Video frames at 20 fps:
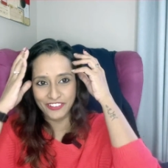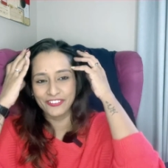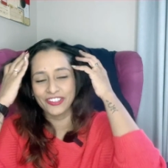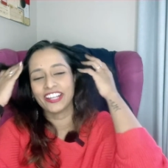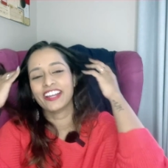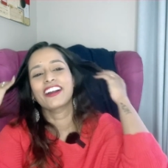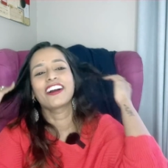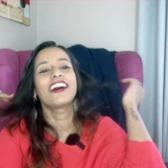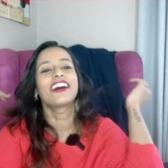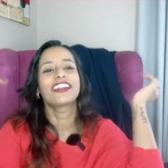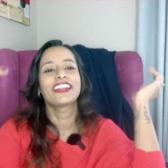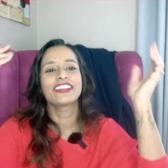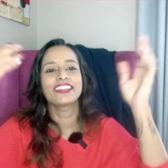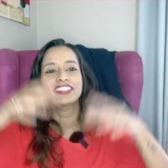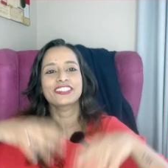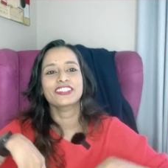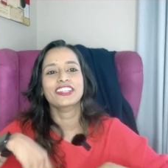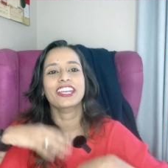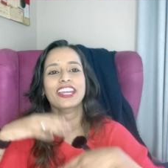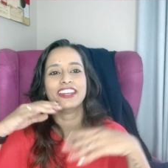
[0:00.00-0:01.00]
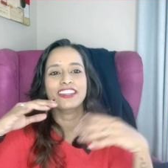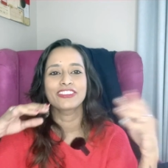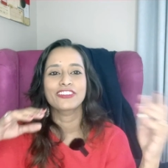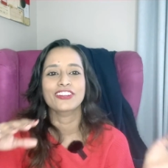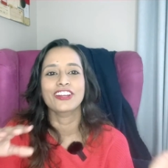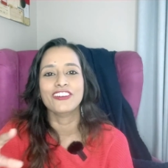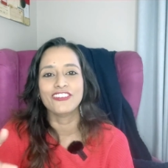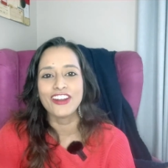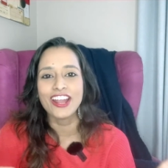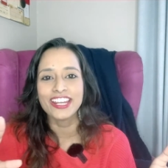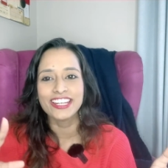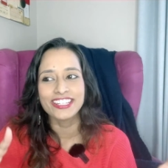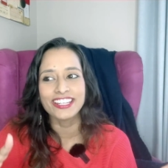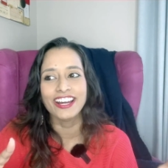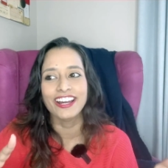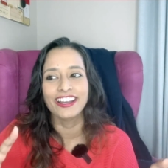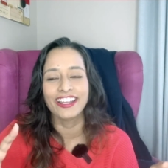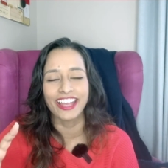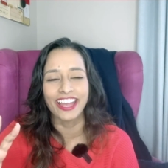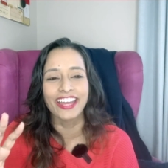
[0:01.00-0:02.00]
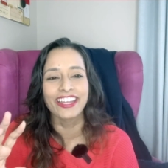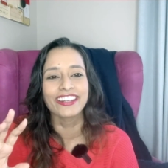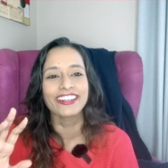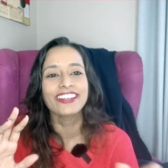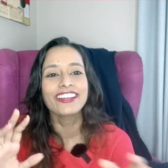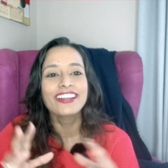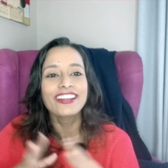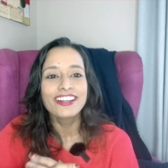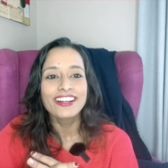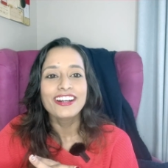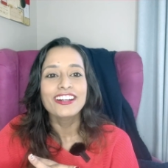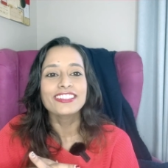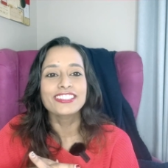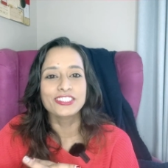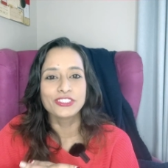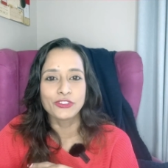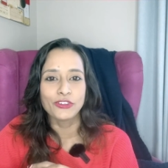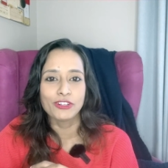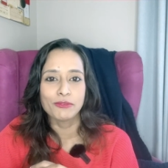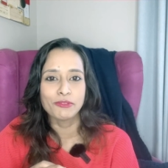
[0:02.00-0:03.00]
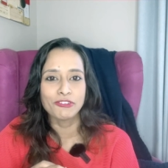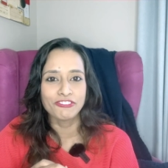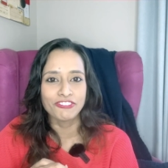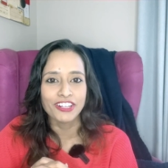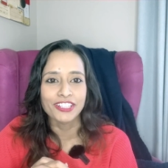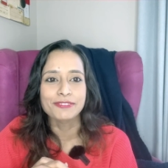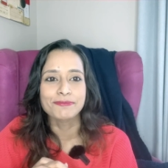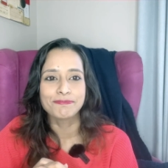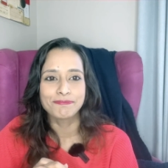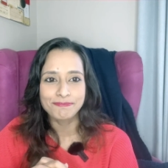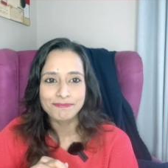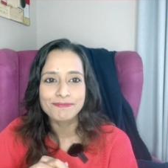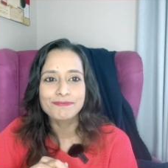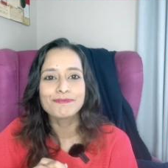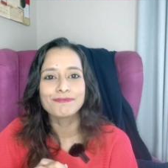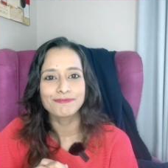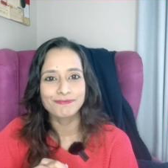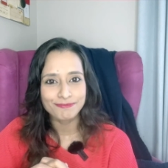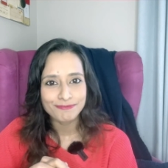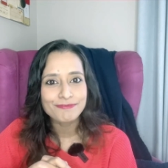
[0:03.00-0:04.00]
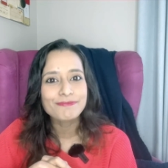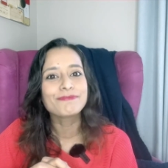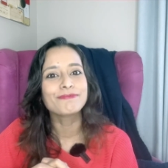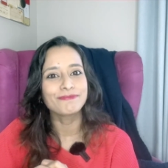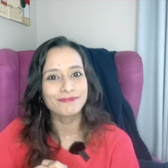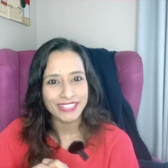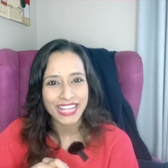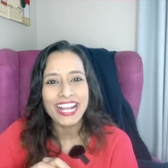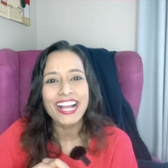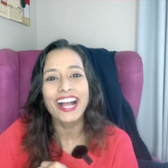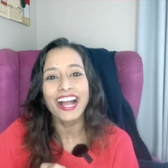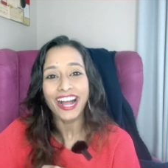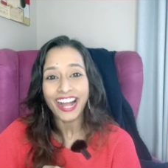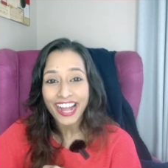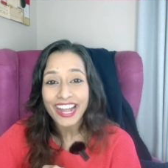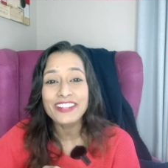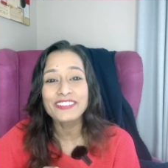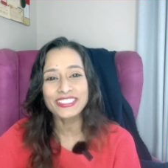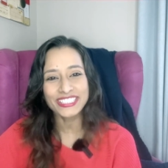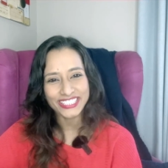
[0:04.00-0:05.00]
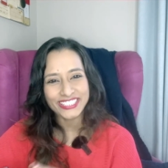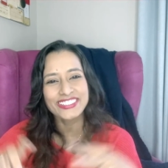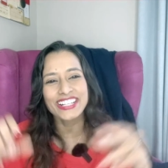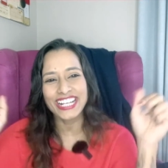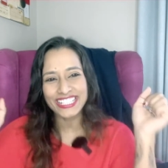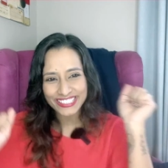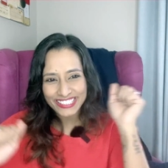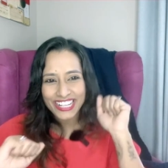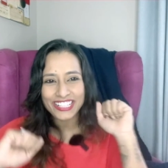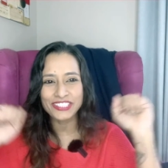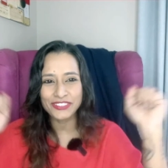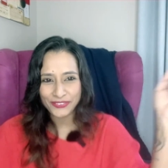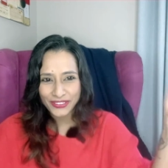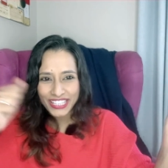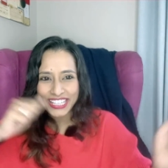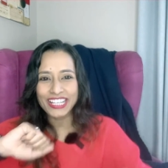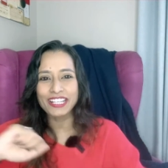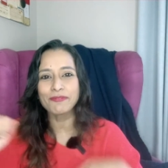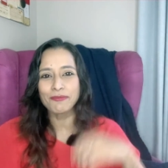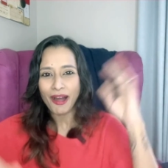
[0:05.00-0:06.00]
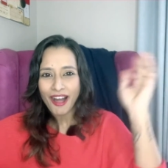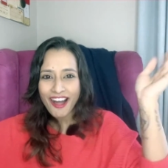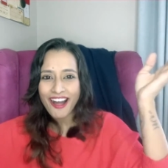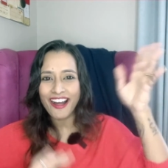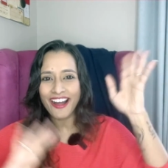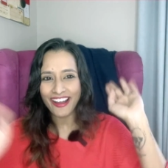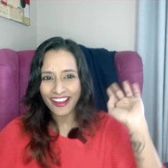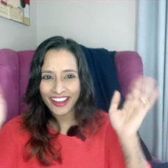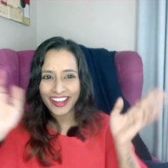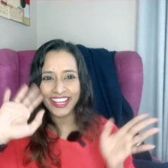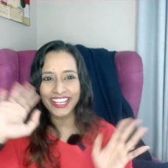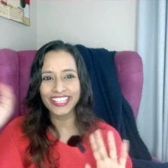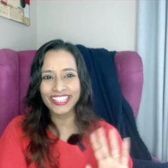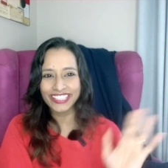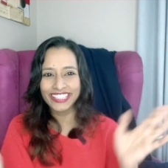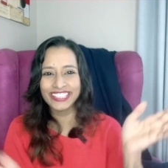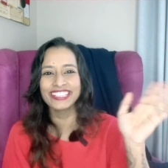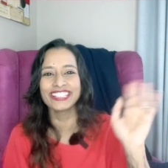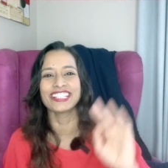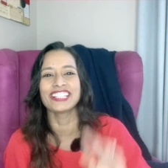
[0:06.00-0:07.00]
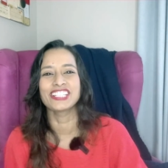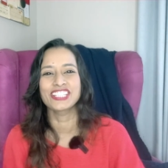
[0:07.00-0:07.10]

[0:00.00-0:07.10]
Oh my god, I need to get in the grind again. This is going to be fun. I will see you guys next week. Bye.